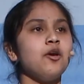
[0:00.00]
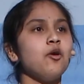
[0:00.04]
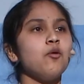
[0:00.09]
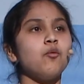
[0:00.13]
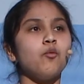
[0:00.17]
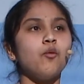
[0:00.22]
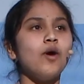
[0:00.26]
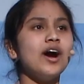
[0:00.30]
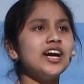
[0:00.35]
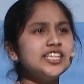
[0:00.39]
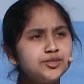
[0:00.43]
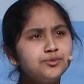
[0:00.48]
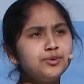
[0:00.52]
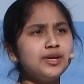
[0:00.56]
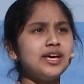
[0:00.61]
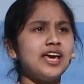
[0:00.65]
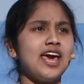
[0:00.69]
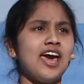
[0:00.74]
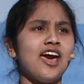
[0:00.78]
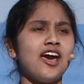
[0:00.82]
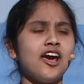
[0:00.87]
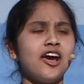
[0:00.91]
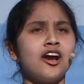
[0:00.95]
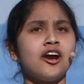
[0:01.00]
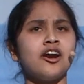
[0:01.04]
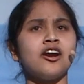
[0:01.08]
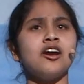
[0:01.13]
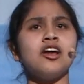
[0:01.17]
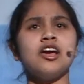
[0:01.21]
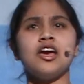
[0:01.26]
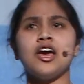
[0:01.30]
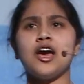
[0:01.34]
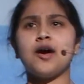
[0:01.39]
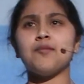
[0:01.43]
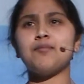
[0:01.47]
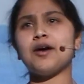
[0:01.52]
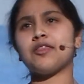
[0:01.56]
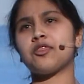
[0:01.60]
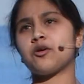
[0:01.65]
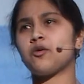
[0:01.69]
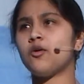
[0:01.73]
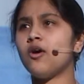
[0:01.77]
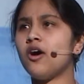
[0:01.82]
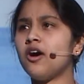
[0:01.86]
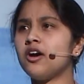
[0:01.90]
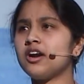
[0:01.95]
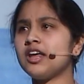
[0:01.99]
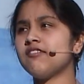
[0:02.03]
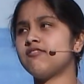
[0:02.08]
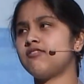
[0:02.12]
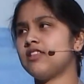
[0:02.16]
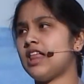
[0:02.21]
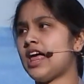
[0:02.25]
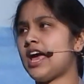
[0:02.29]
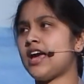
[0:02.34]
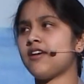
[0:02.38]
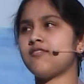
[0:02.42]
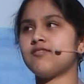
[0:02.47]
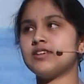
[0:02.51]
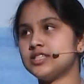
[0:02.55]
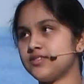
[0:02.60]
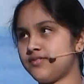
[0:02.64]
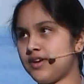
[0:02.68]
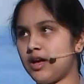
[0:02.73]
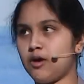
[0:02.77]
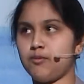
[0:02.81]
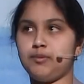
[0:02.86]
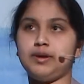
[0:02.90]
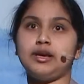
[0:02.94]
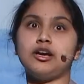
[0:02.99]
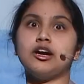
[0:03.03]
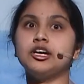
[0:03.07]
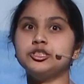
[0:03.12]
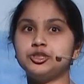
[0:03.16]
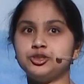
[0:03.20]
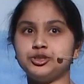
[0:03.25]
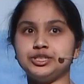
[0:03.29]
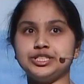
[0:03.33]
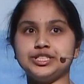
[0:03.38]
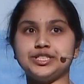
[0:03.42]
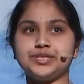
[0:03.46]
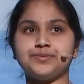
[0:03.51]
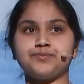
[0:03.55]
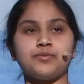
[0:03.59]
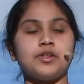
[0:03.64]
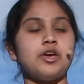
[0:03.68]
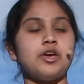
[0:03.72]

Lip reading: Why should we care about the quality of life in developing countries?